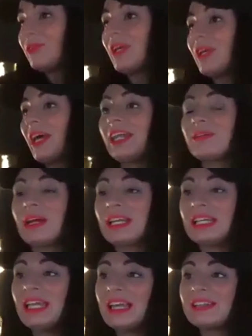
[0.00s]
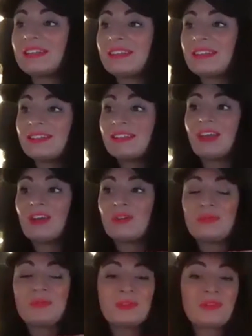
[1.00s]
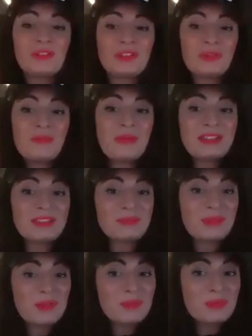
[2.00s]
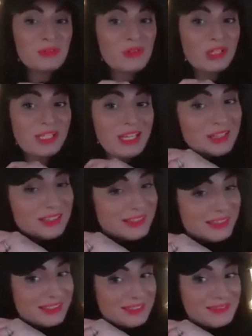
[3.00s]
Anyway, yes. So we've got some amazing people joining us.